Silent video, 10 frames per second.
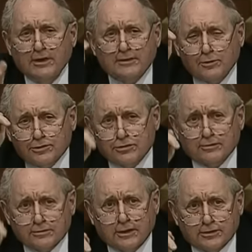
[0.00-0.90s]
that it was your
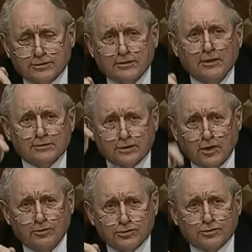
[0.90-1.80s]
intention to
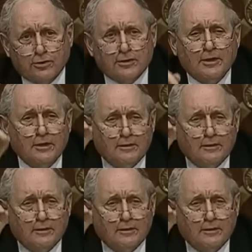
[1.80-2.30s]
go short